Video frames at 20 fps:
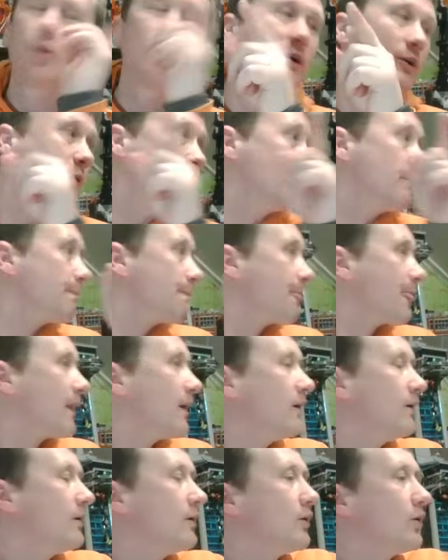will,
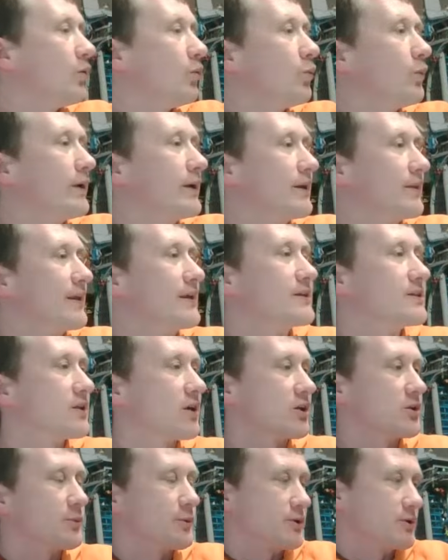we can then
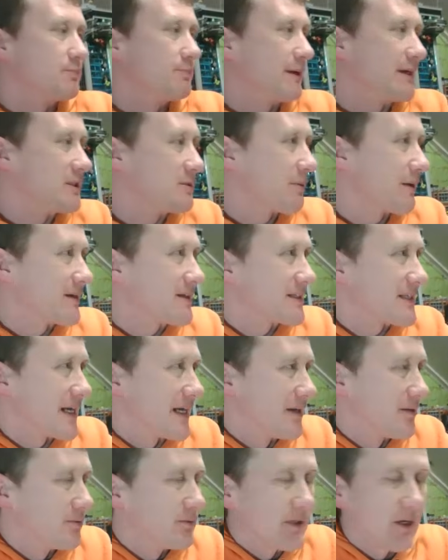start to put some base plates
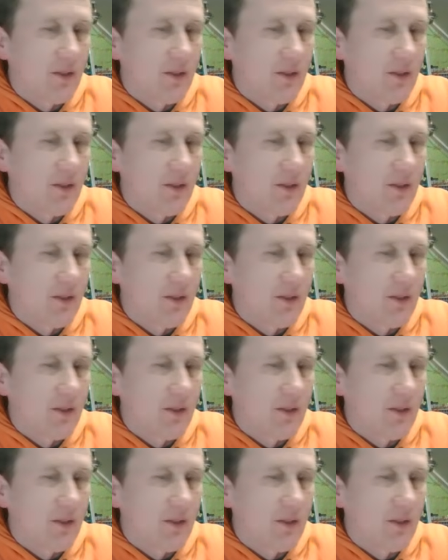down,